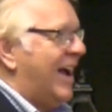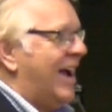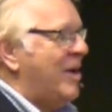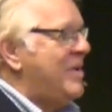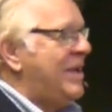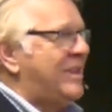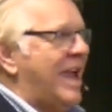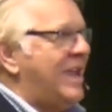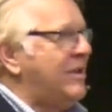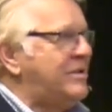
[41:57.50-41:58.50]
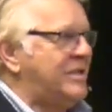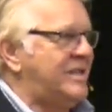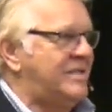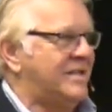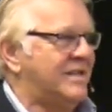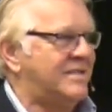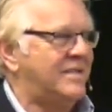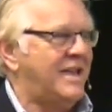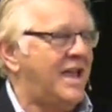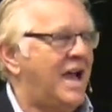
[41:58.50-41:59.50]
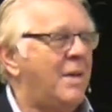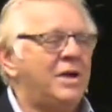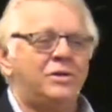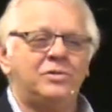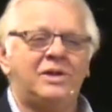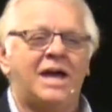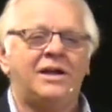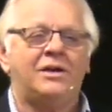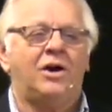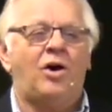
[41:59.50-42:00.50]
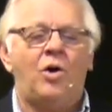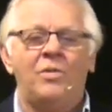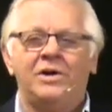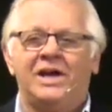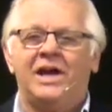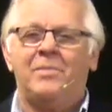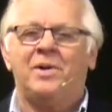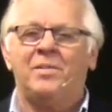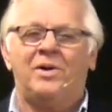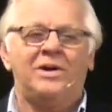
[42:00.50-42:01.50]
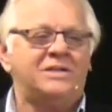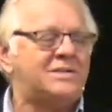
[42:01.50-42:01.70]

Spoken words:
I mean, thank you, Jesus. I mean, do that in your home when you get up in the morning.